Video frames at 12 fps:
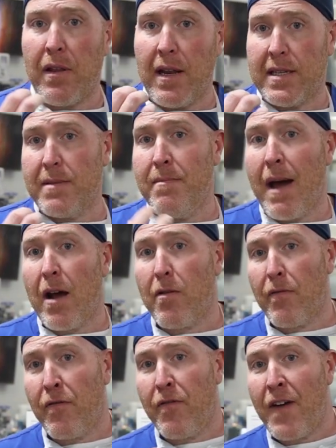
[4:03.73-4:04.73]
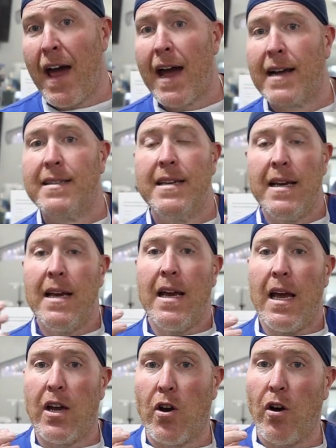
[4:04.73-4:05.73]
And as a matter of fact,
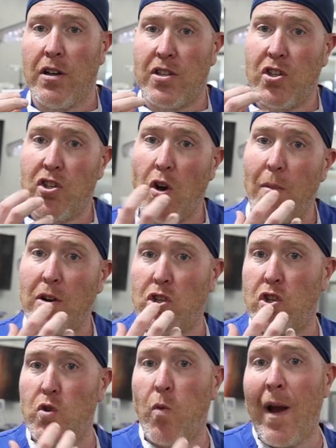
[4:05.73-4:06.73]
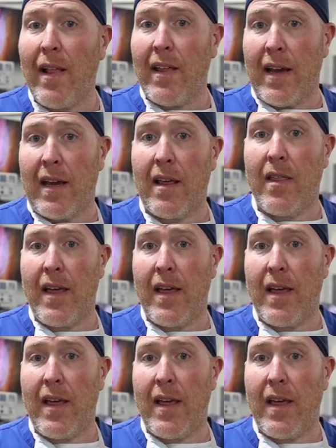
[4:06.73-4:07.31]
it caused so much swelling